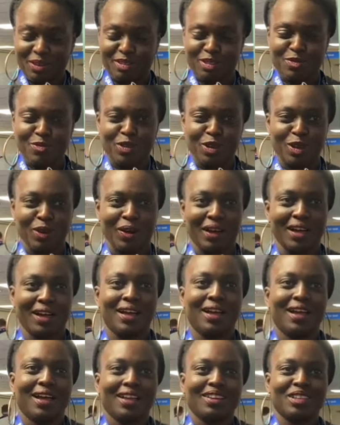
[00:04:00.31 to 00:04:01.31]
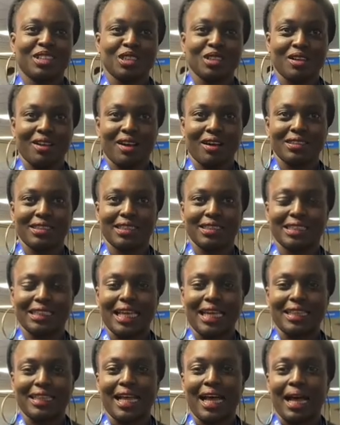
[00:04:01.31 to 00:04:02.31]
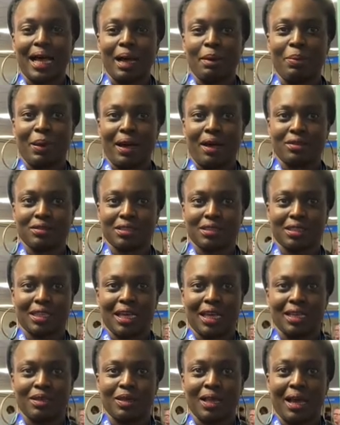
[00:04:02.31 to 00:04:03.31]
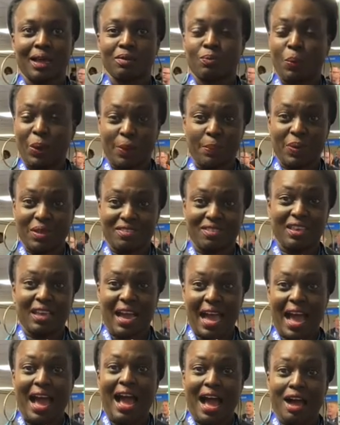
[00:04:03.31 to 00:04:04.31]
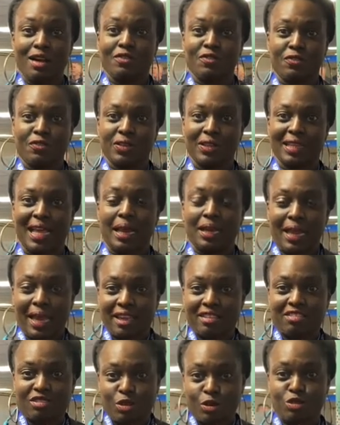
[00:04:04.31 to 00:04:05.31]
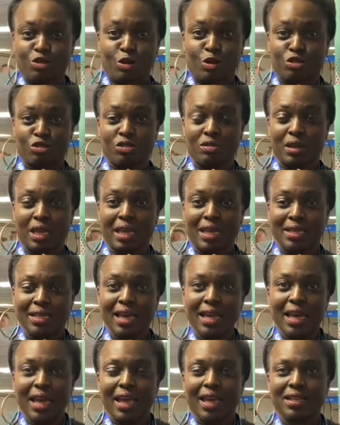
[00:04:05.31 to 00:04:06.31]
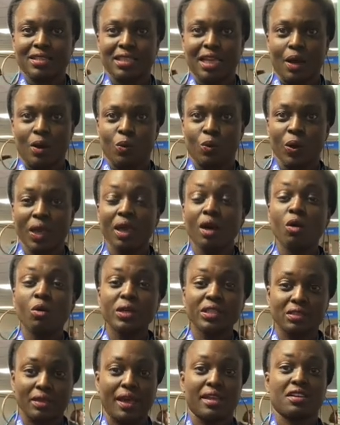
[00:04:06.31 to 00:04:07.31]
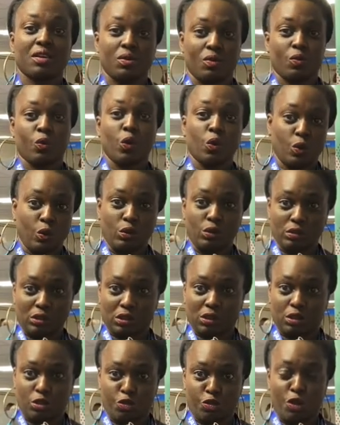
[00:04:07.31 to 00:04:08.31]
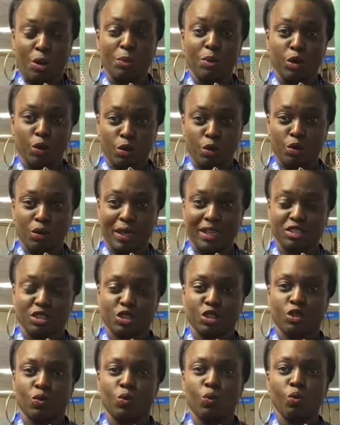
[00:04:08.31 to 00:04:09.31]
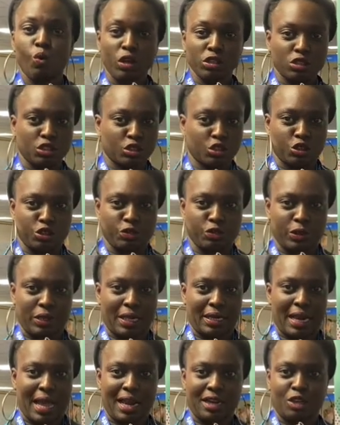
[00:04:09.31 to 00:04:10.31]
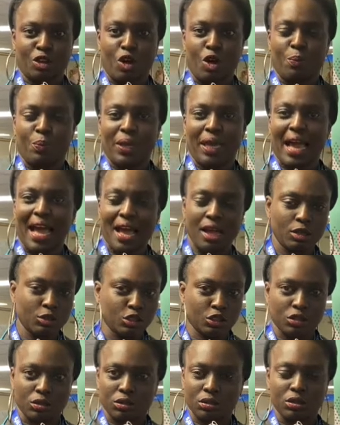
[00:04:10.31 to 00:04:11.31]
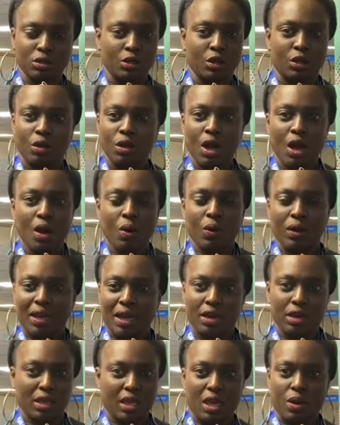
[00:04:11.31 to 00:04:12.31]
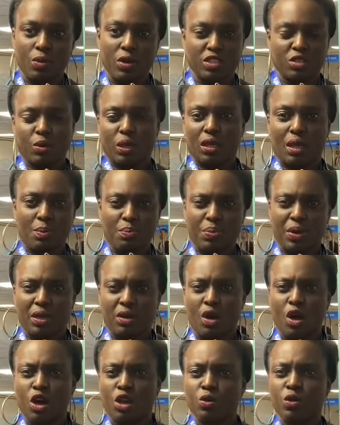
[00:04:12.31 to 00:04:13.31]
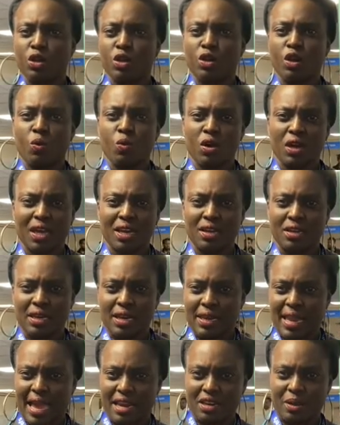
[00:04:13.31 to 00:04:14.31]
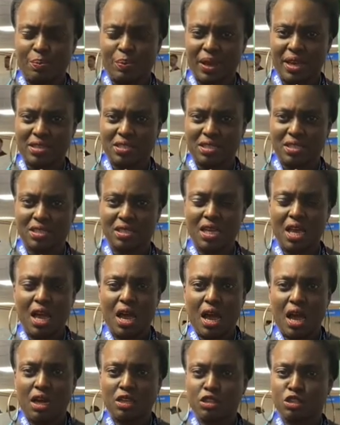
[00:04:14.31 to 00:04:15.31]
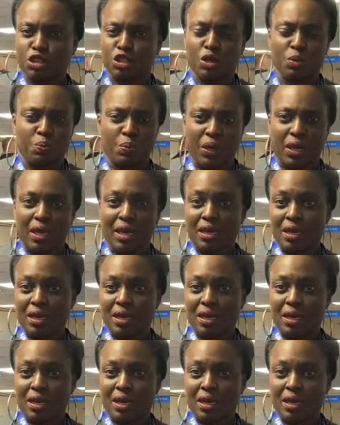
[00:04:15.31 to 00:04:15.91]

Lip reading: should follow her, Crystal Carter, said that about that PPC have that SEOs also need, is that we always get in rules from Google as to what to do with an ad copy, how to, you know, what kind of keywords we can bid on, you know, what kind of the landing pages should be. And